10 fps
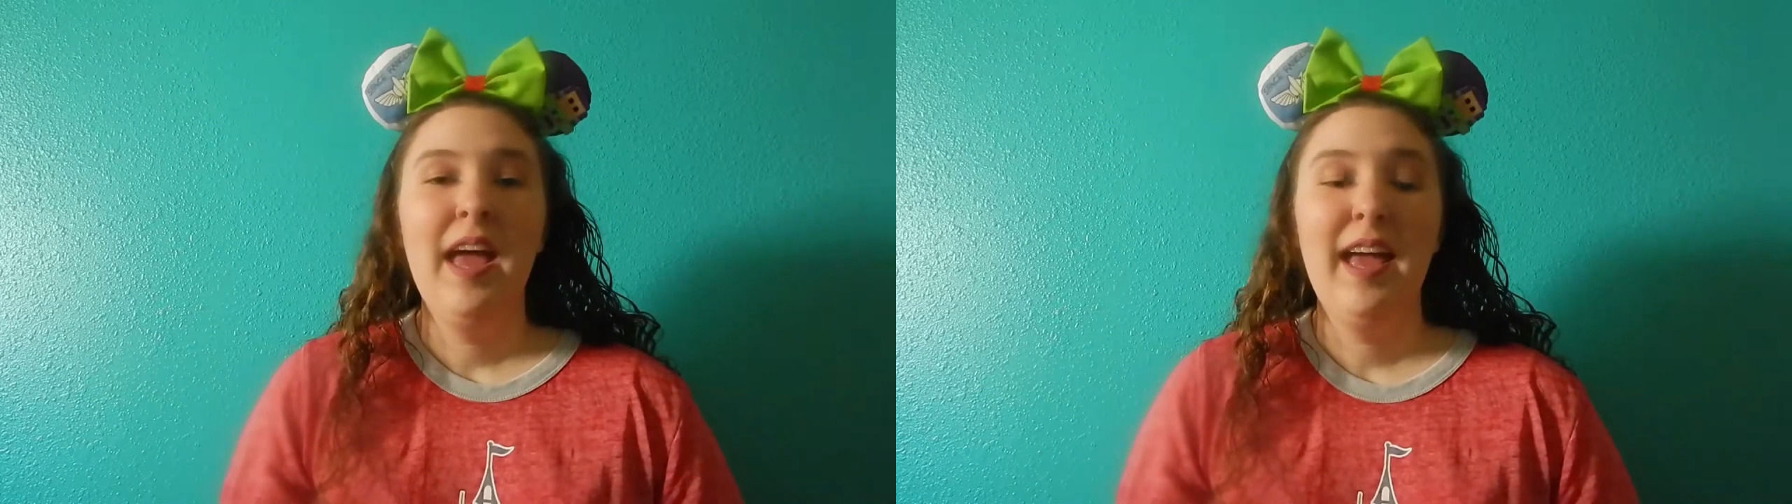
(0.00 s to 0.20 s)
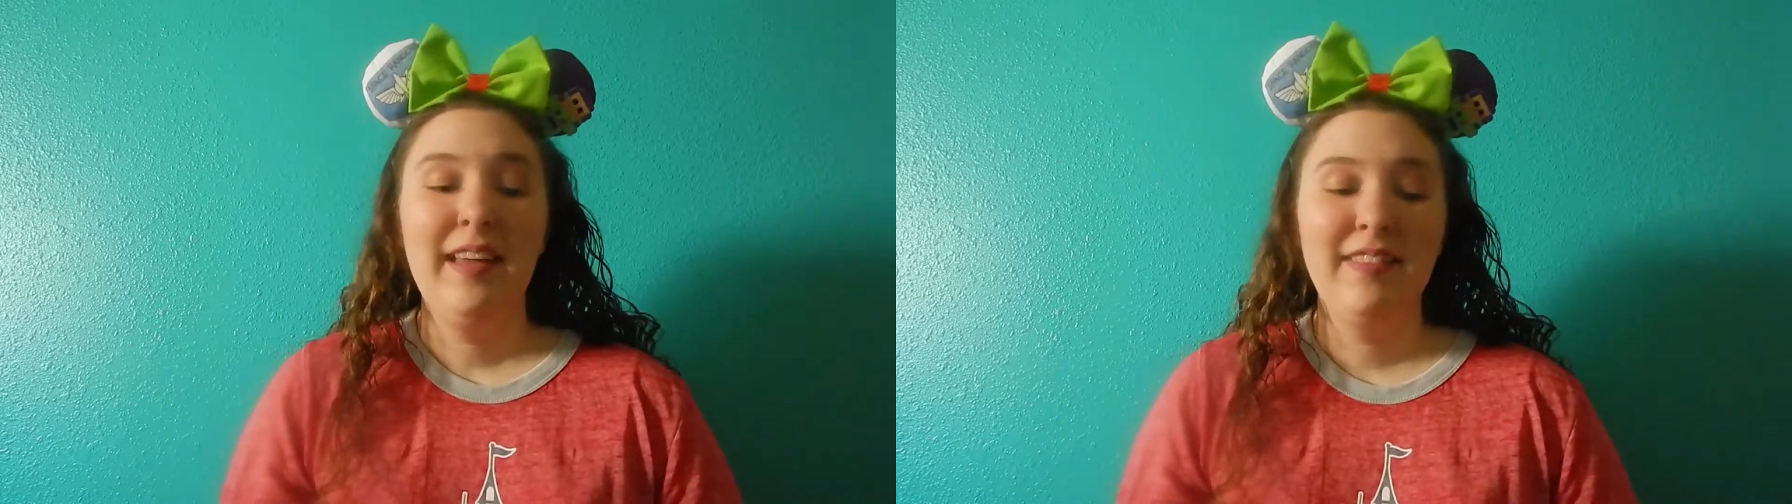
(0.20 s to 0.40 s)

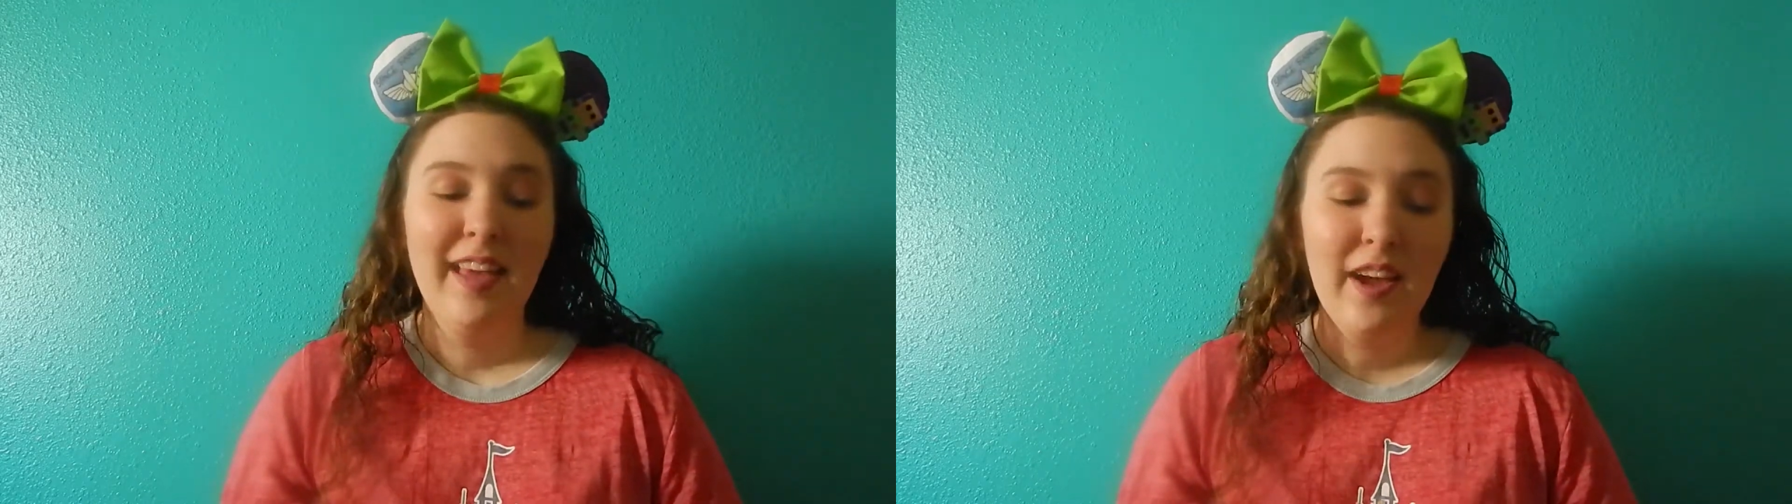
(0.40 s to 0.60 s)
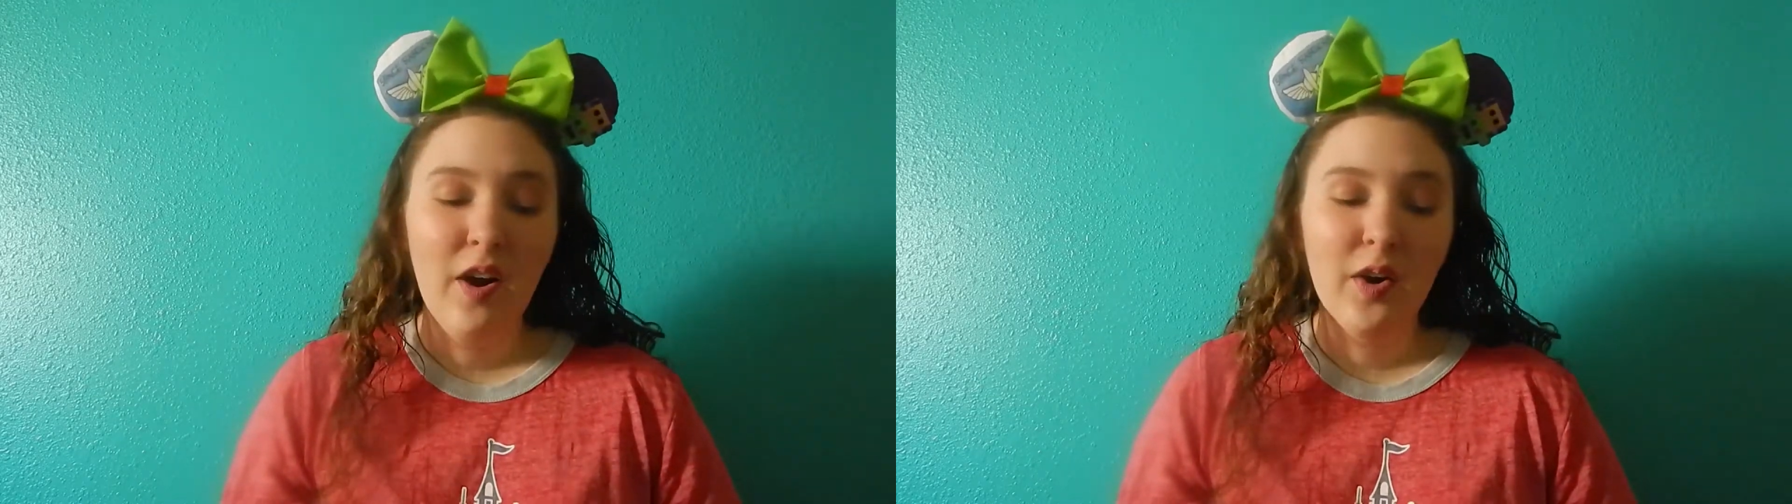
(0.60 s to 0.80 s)
and
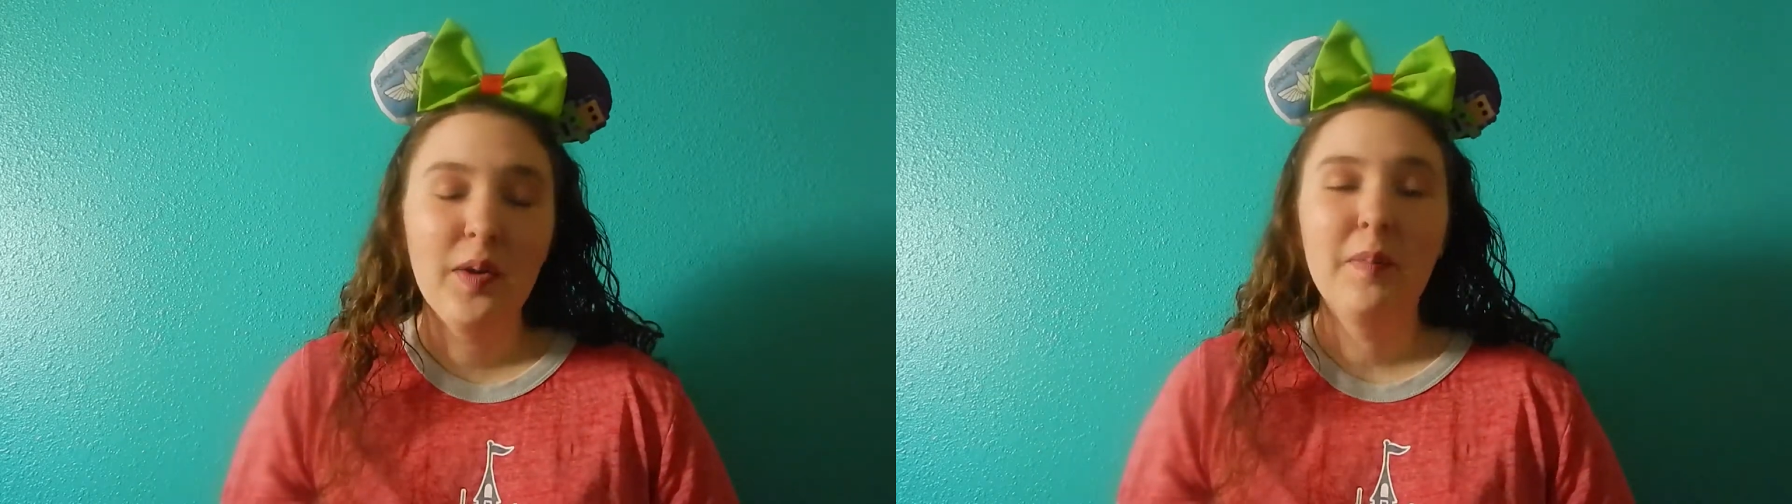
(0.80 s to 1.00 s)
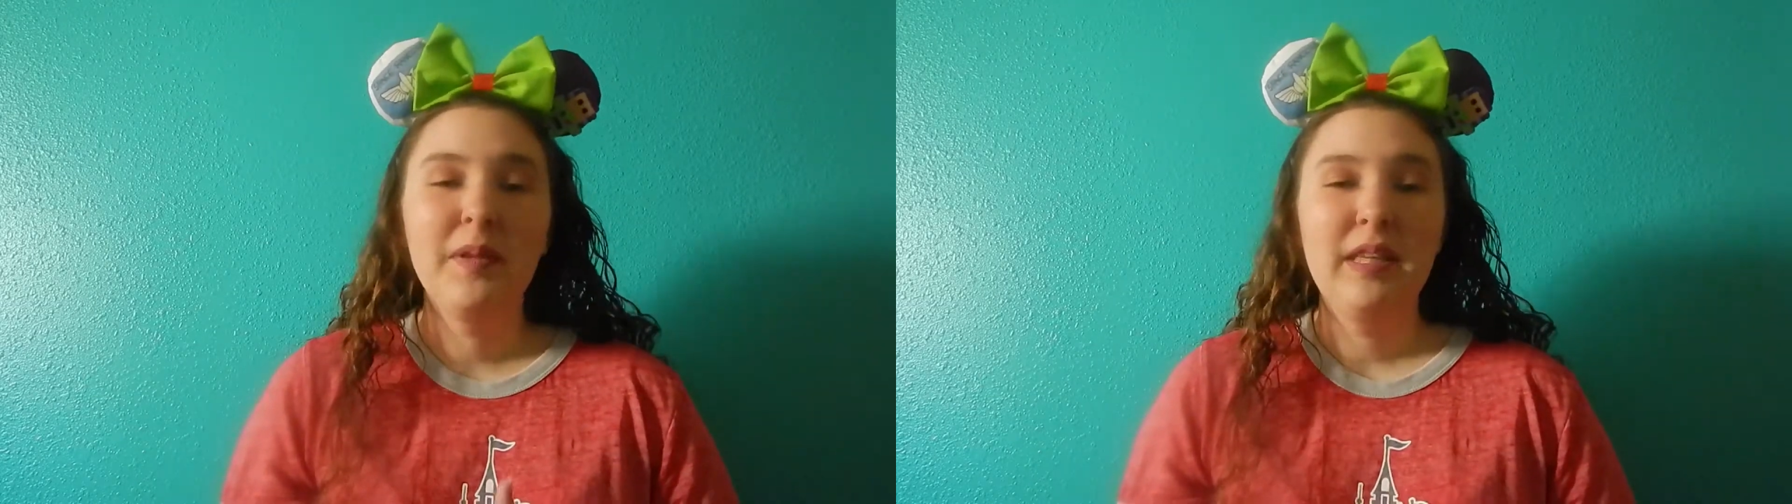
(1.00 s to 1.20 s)
they are
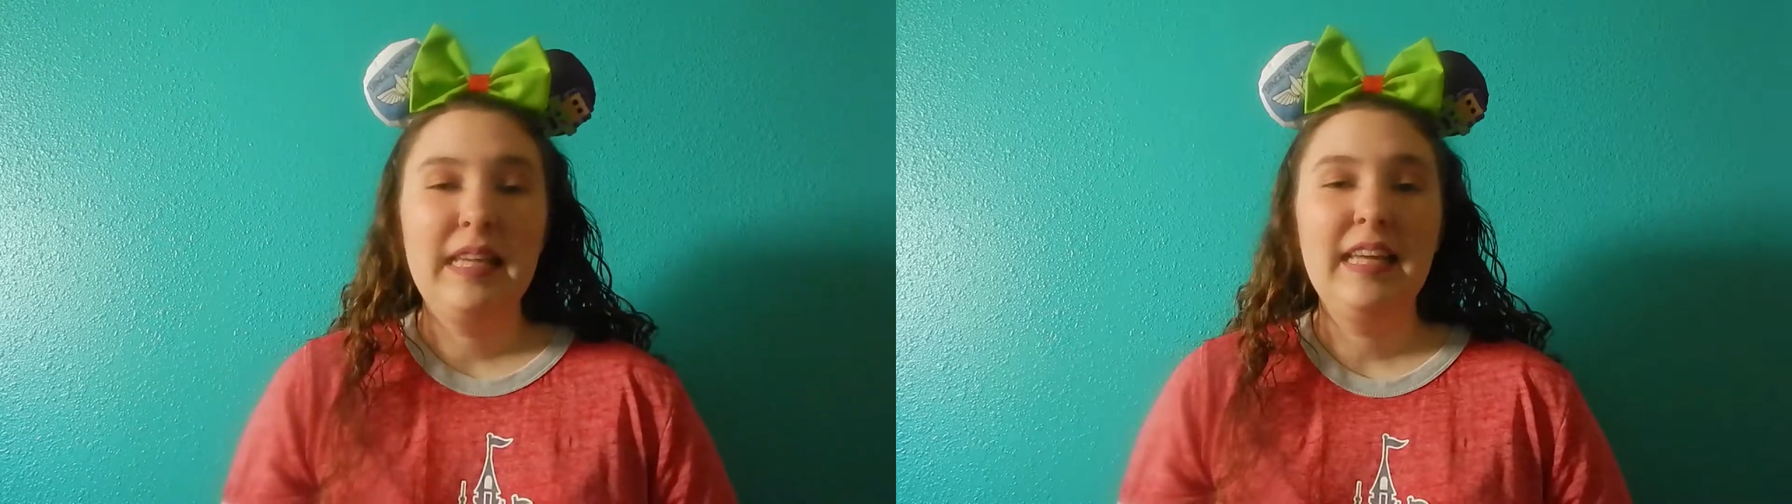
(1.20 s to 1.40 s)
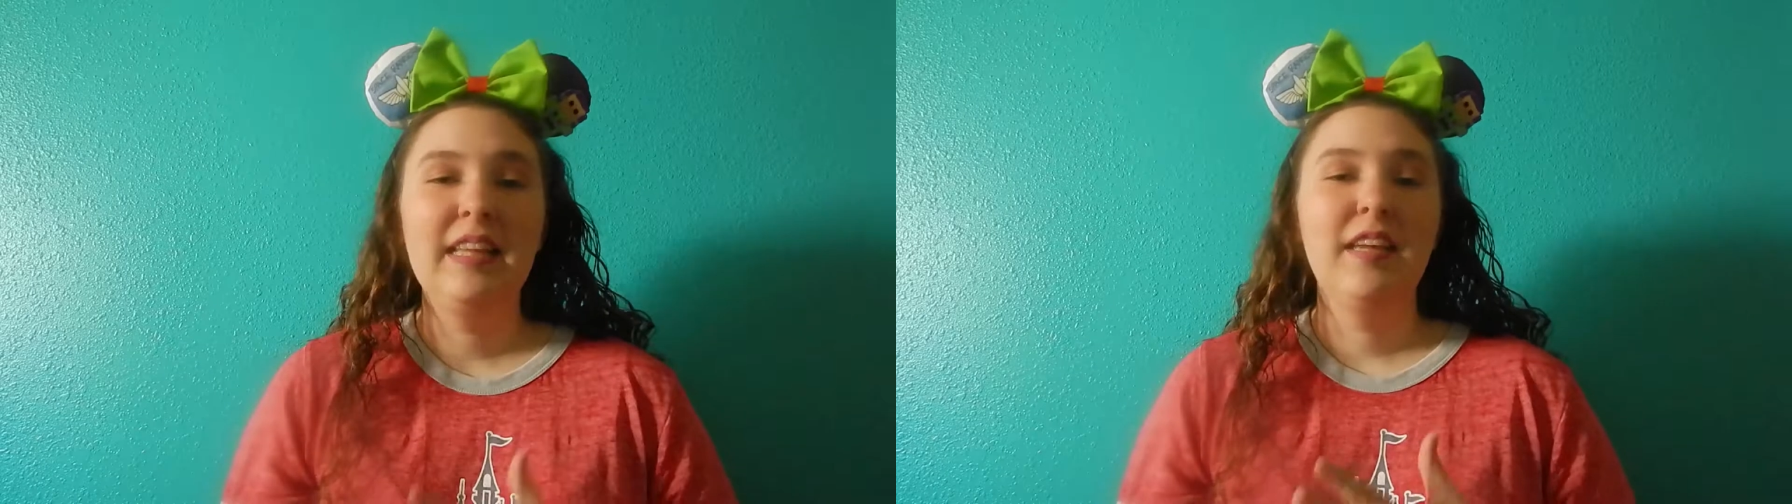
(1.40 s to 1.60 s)

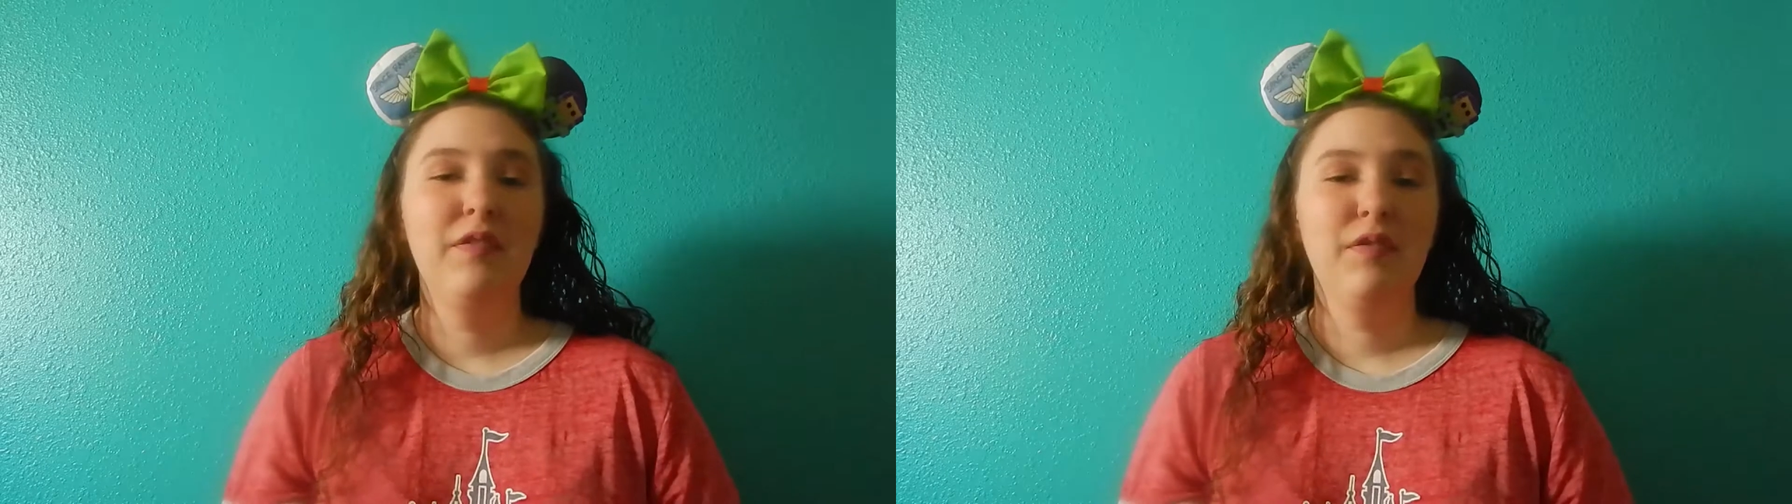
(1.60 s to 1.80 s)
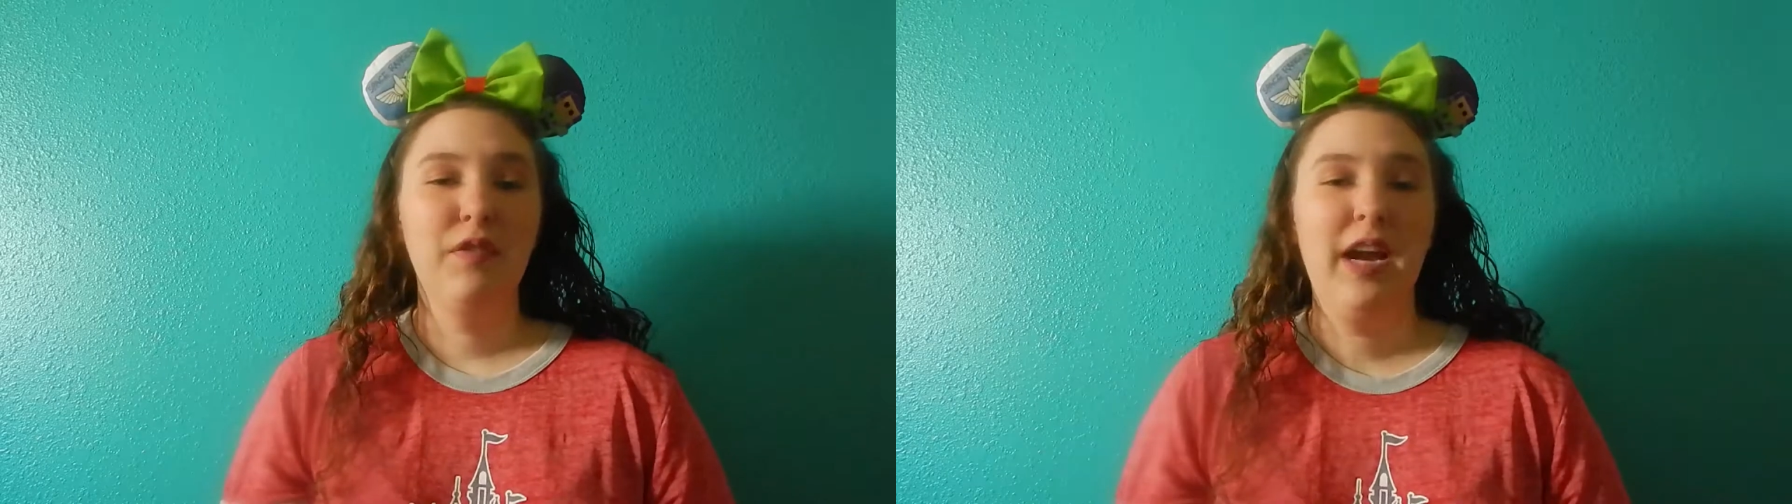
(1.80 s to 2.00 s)

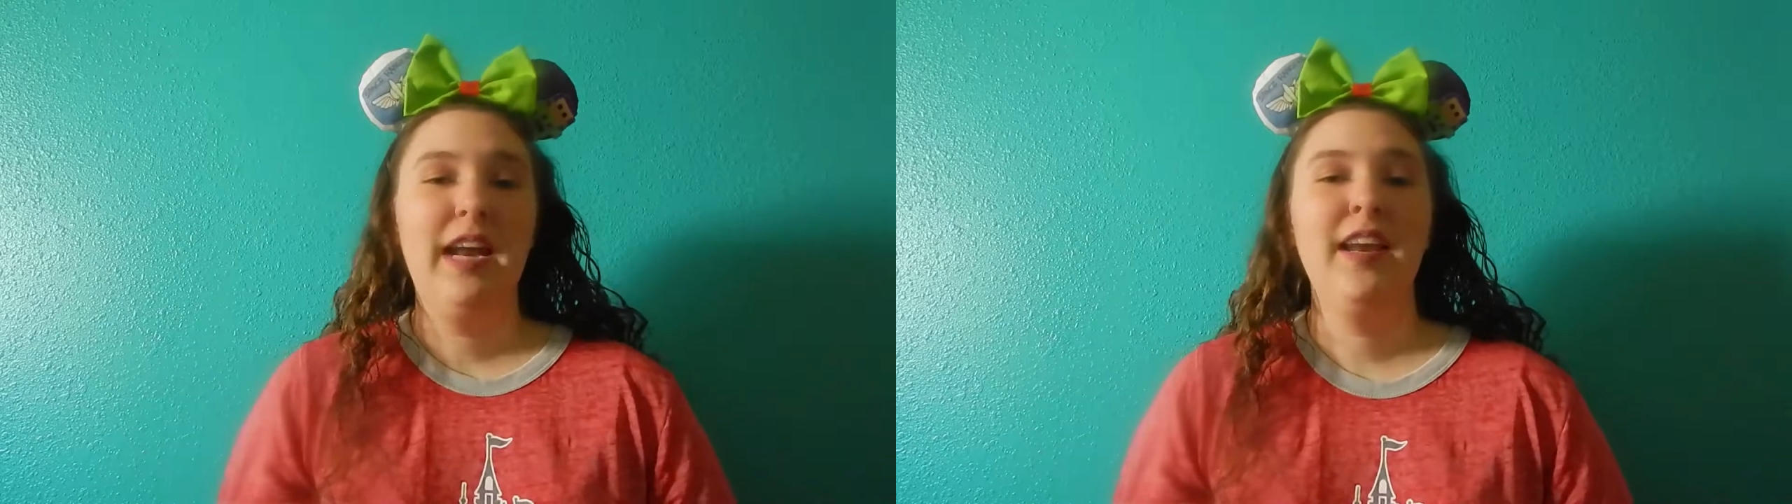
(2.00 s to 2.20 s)
completely free.